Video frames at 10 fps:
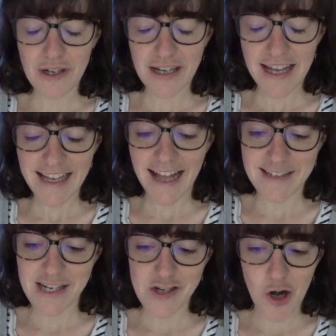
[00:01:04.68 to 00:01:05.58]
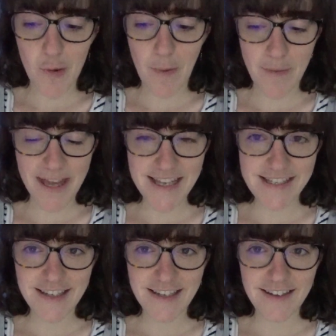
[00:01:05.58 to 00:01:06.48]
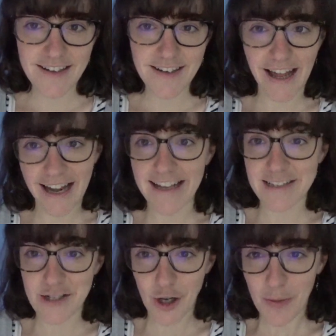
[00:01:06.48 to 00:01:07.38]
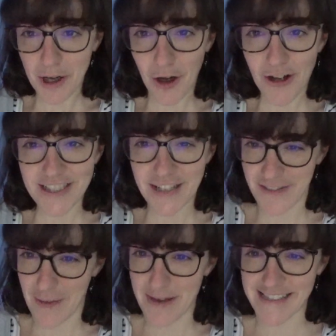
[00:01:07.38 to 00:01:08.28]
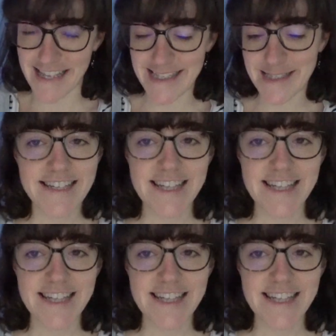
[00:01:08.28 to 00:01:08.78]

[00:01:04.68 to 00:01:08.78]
like Anthony Trollope a bit like Anthony Trollope a lot, if that makes sense.